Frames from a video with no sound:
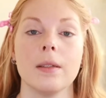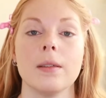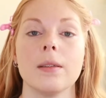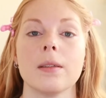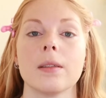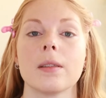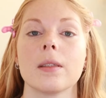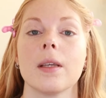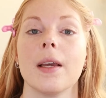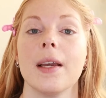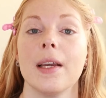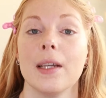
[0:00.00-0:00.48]

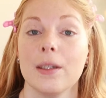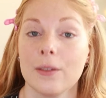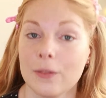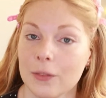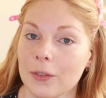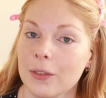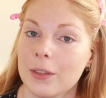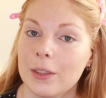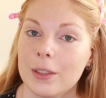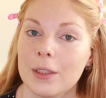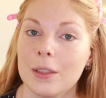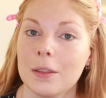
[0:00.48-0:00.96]
And
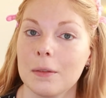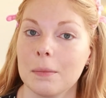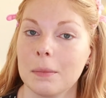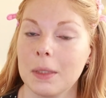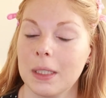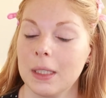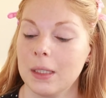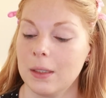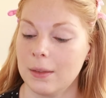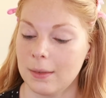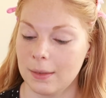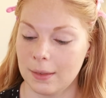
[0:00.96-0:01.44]
after
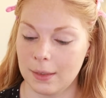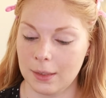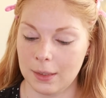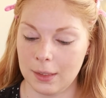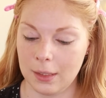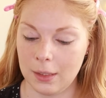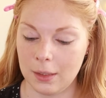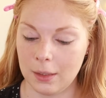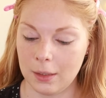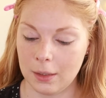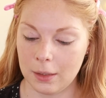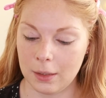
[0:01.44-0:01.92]
my
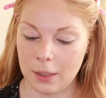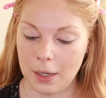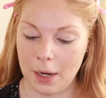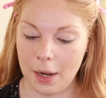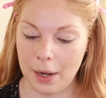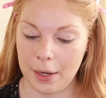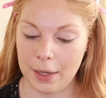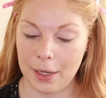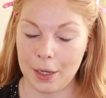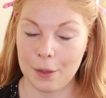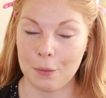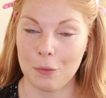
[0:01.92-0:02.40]
concealer,
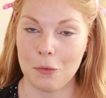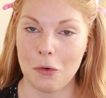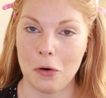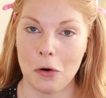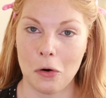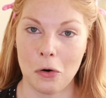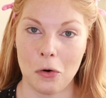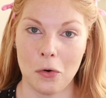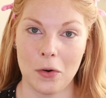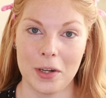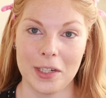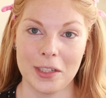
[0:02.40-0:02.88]
I am
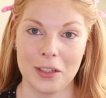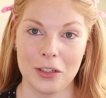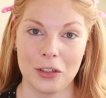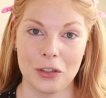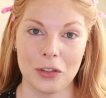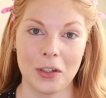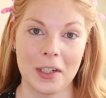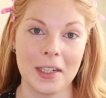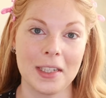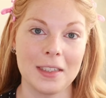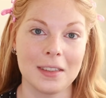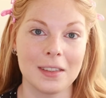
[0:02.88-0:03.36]
always
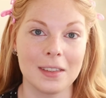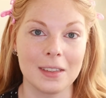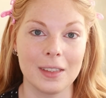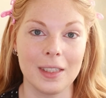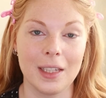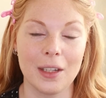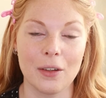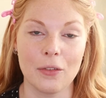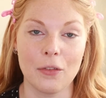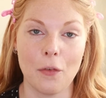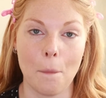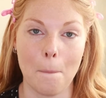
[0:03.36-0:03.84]
trying to
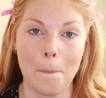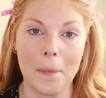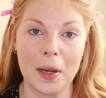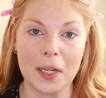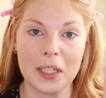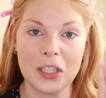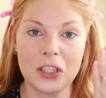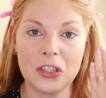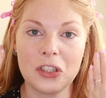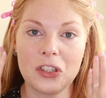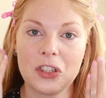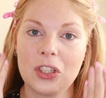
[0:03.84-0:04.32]
give
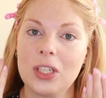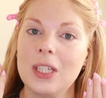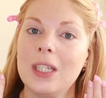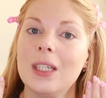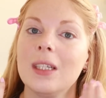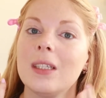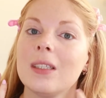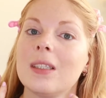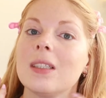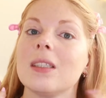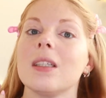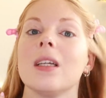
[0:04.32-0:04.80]
my
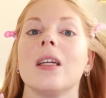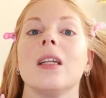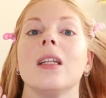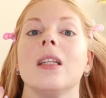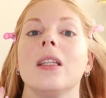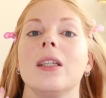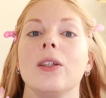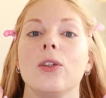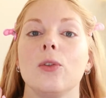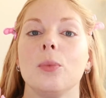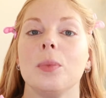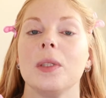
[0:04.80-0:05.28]
cheeks a
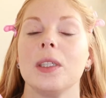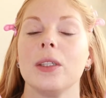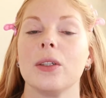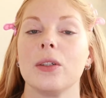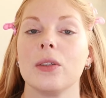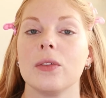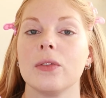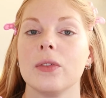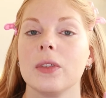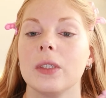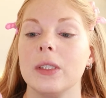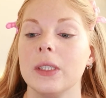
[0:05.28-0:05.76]
little bit
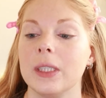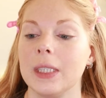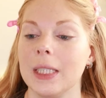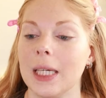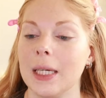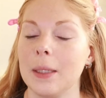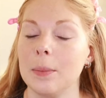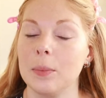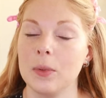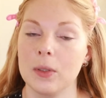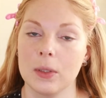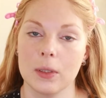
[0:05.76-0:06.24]
of
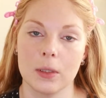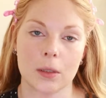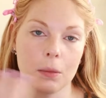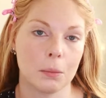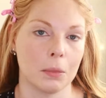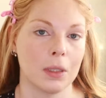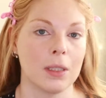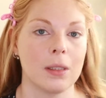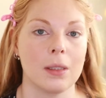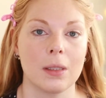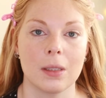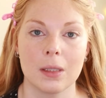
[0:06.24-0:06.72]
depth,
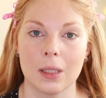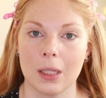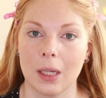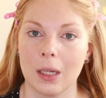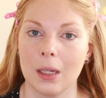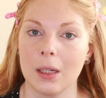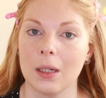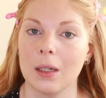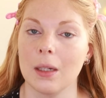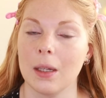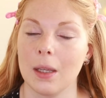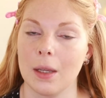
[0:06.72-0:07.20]
my
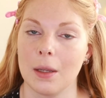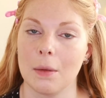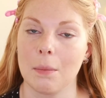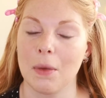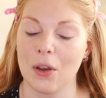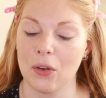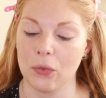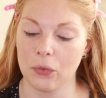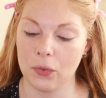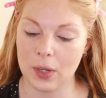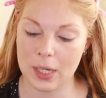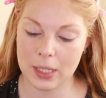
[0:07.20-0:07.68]
skin and
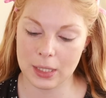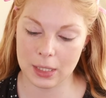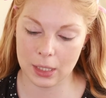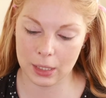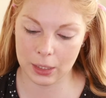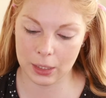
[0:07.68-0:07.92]
my face